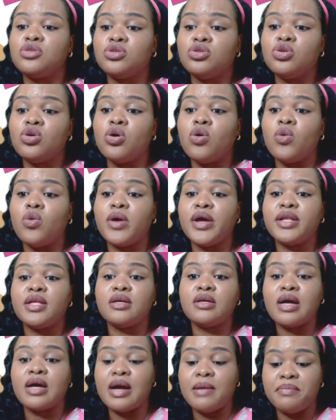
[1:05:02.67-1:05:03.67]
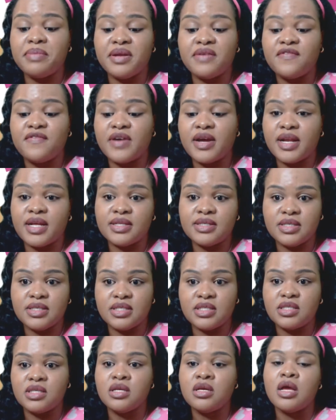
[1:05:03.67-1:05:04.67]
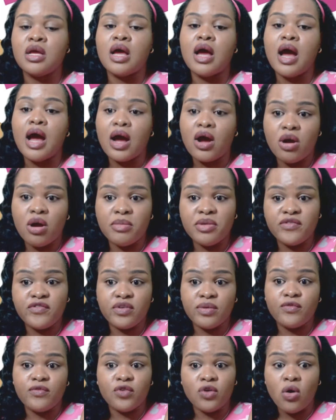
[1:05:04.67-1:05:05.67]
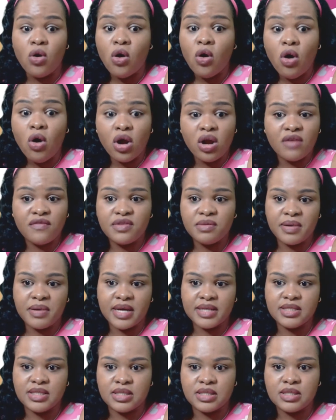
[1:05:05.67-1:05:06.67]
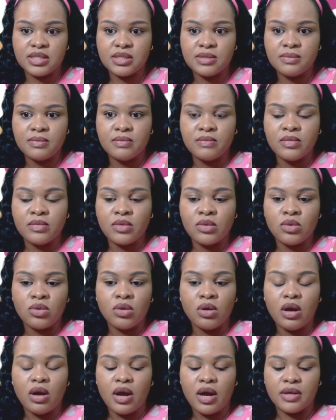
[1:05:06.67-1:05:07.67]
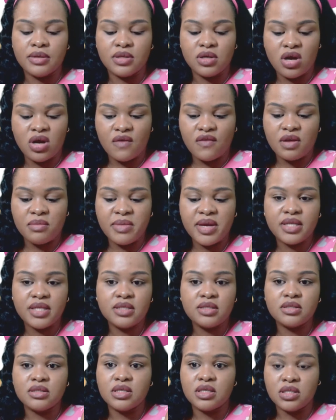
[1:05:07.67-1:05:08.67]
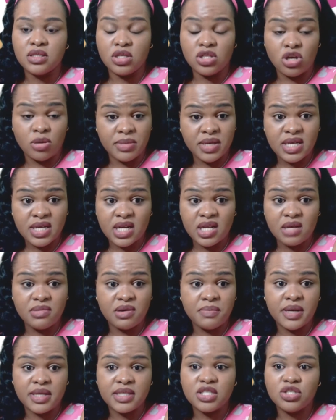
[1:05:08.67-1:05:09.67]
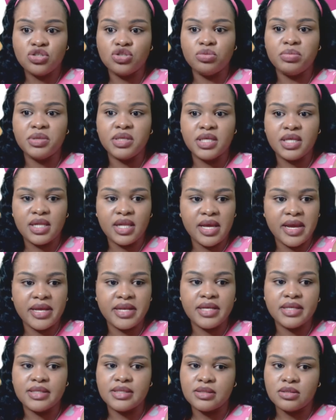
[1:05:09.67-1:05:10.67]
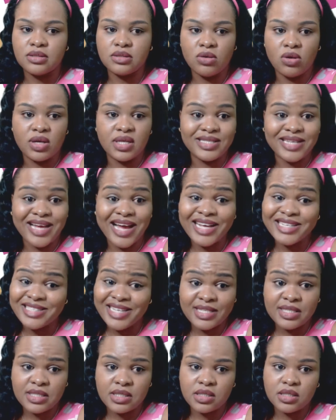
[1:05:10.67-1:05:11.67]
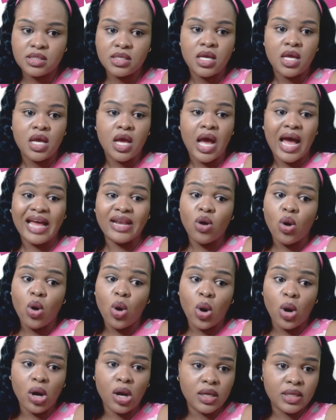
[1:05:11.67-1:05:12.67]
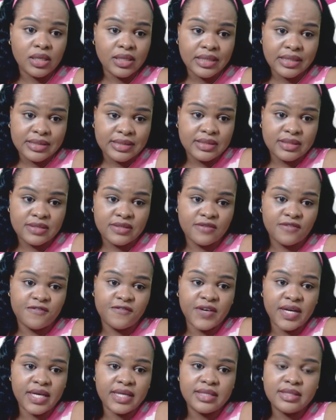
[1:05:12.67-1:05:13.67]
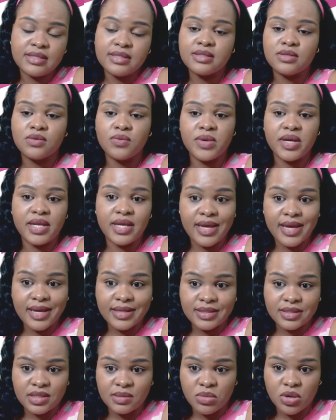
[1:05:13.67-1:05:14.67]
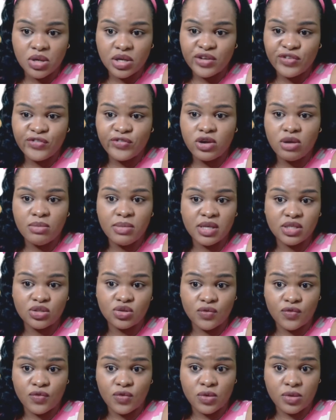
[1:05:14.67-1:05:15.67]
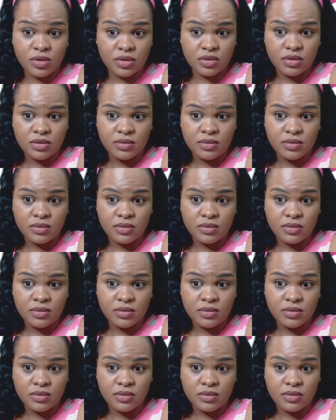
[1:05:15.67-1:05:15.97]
know where the campaign finances are coming from for all of the parties. The government, the Dominican Labour Party should be declaring all its assets and all its funds, where they're getting the money from and so forth.